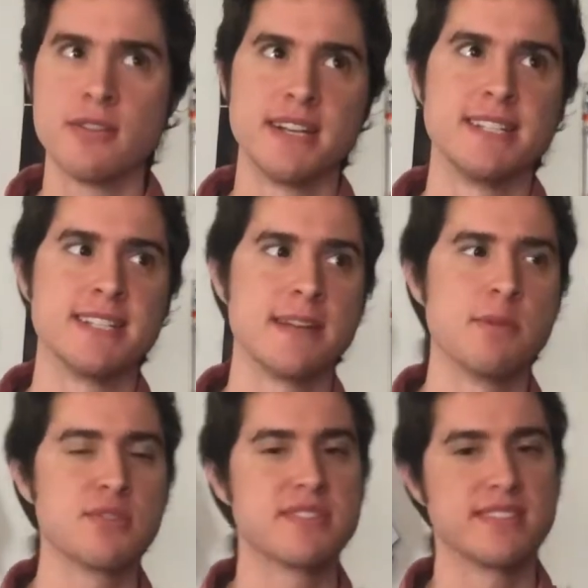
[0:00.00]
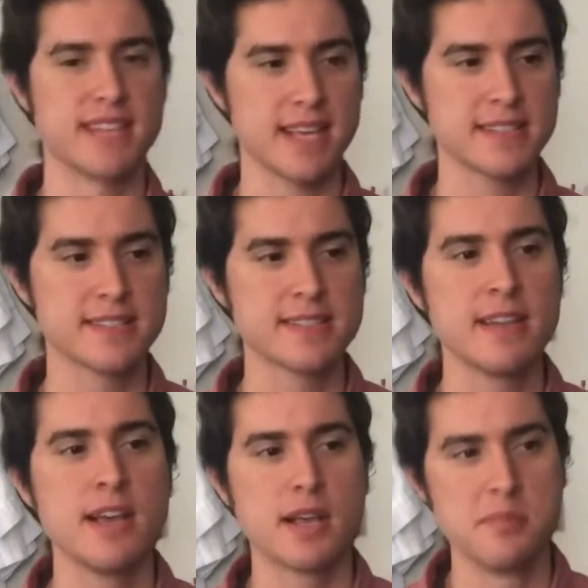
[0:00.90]
than I did on most of the tests,
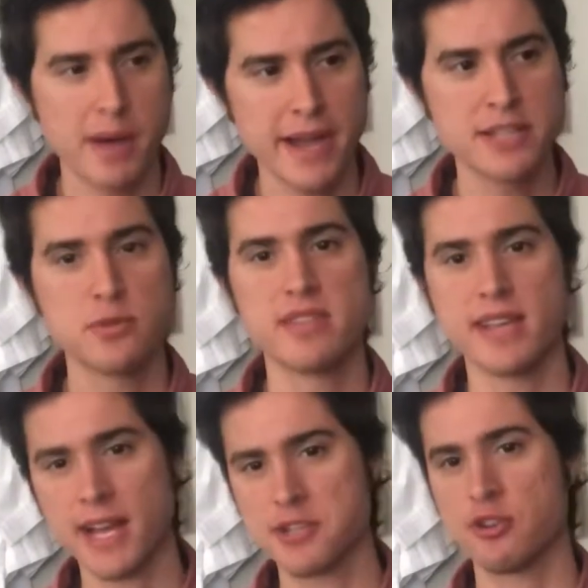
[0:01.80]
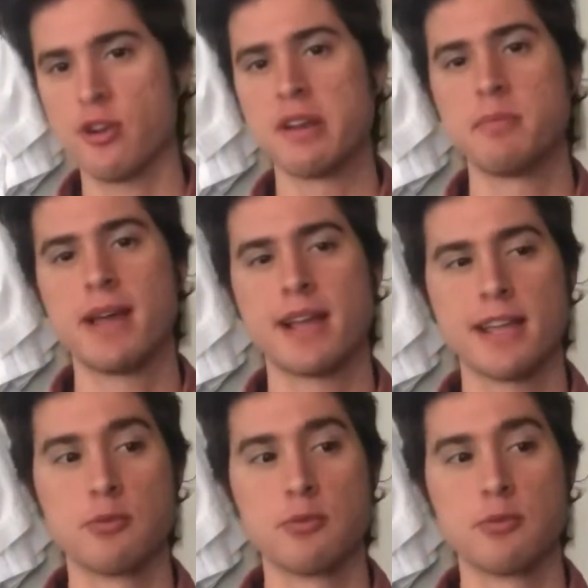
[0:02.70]
combined with the extra credit packet,